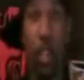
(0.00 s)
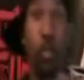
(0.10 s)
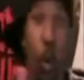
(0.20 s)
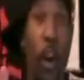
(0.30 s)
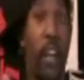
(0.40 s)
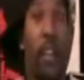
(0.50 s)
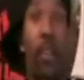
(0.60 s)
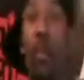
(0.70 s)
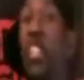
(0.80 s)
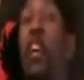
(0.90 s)
1
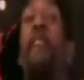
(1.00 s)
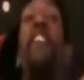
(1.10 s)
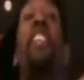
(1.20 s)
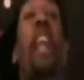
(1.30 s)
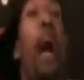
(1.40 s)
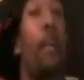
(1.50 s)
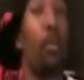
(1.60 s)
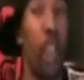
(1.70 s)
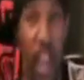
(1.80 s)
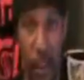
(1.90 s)
was a phenomenal
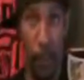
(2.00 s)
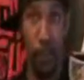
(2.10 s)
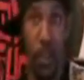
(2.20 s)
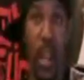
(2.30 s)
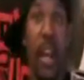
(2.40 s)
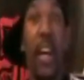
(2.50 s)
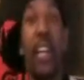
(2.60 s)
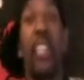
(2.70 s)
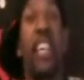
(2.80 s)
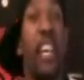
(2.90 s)
game.
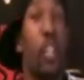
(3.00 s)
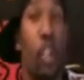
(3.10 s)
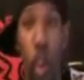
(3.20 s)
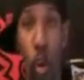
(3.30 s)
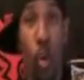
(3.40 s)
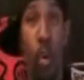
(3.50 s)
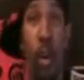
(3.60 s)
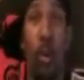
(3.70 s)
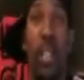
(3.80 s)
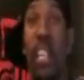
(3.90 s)
Gears 2
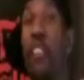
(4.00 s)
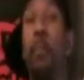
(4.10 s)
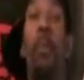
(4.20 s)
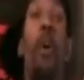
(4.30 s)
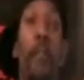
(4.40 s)
was even more